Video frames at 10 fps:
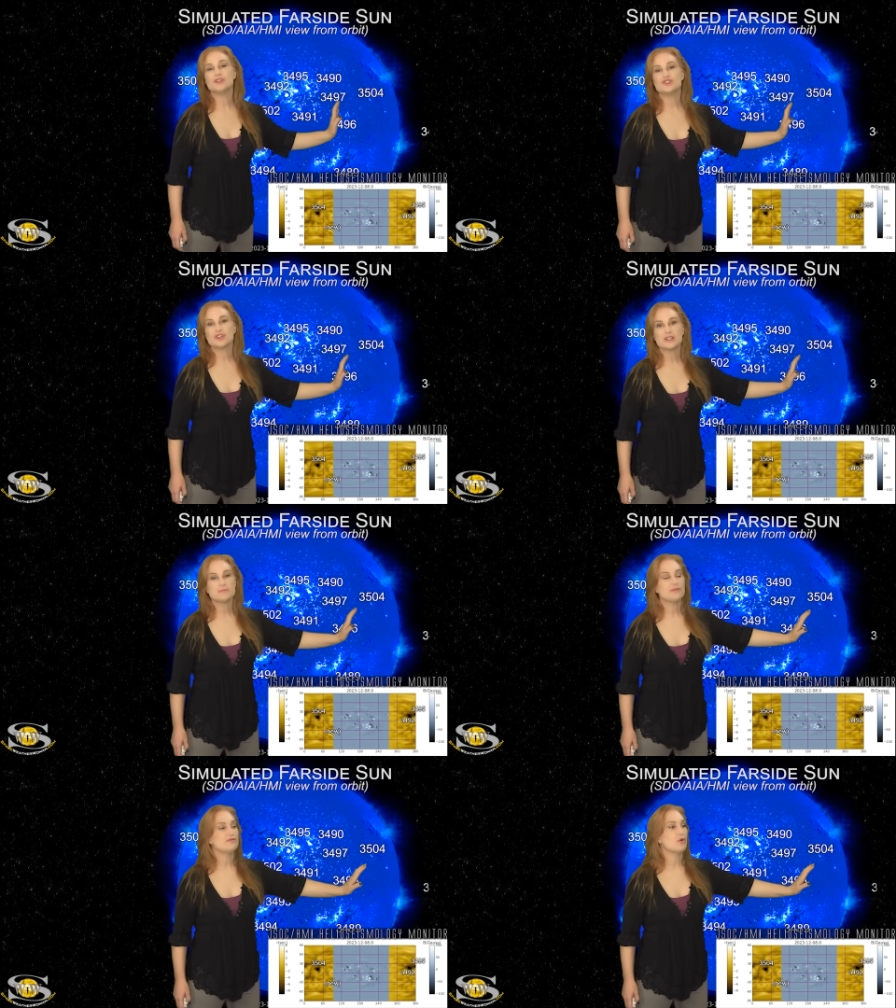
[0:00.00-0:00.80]

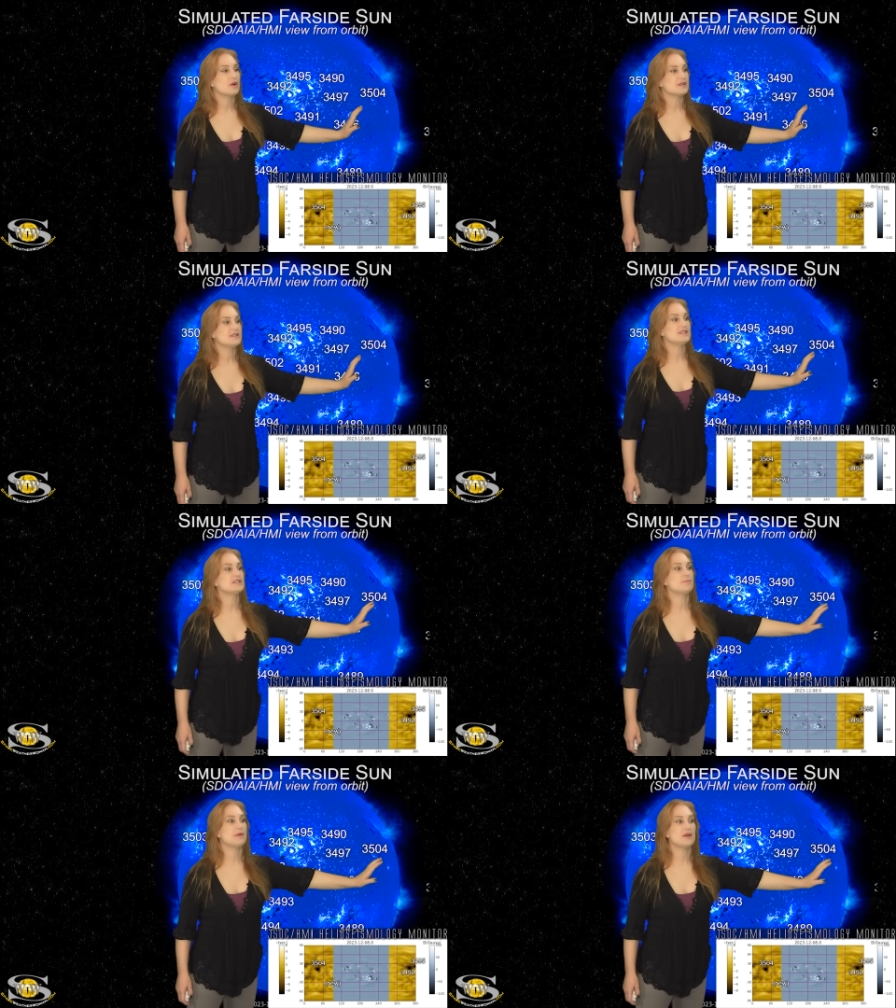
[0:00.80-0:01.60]
just before it
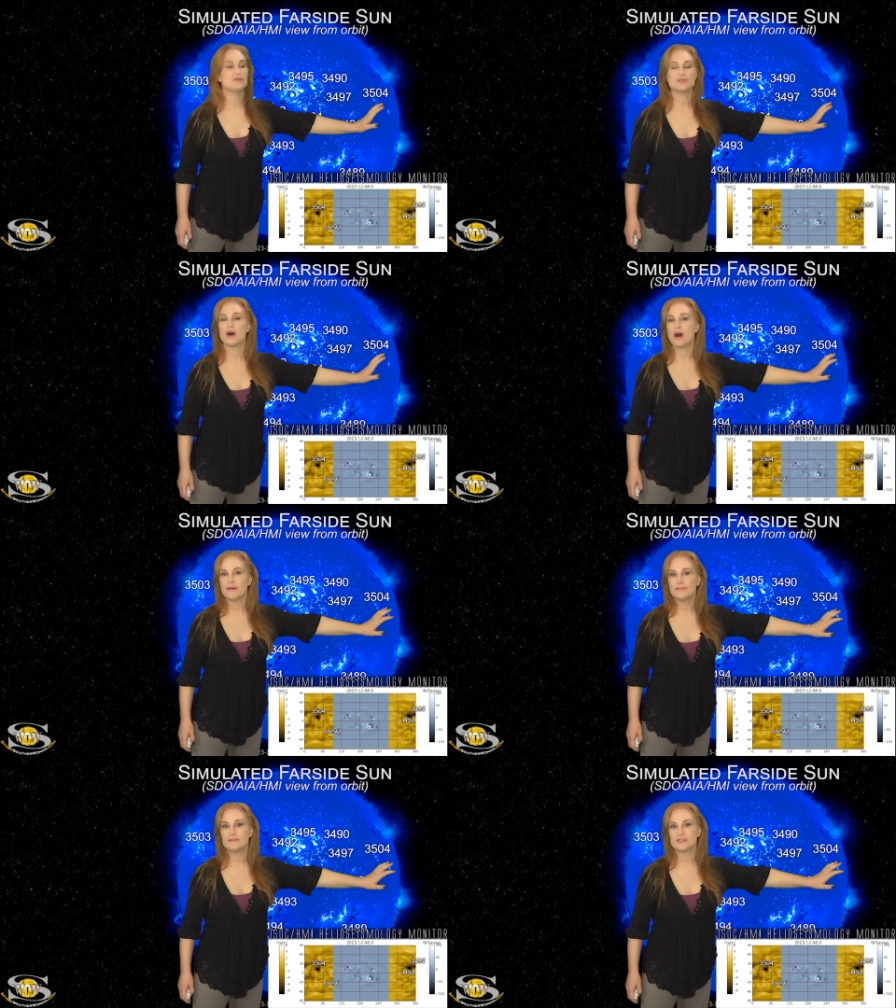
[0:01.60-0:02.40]
disappears
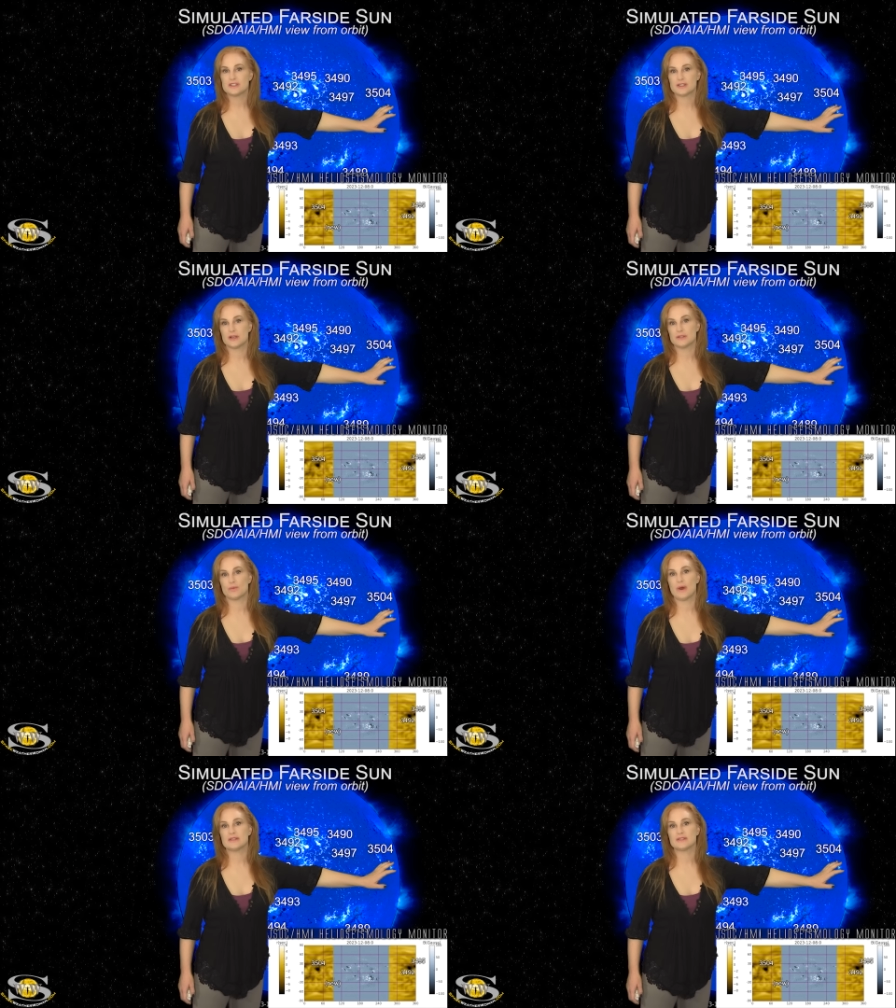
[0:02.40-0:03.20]
off of the
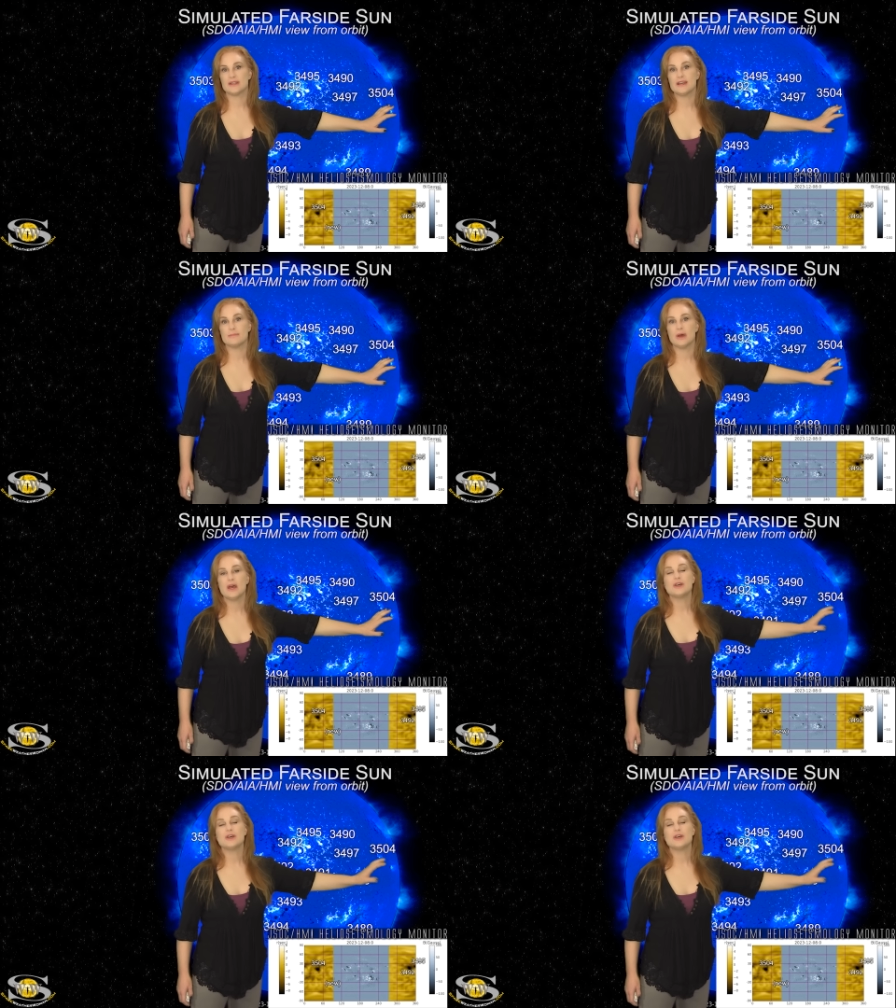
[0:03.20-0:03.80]
sun's west limb.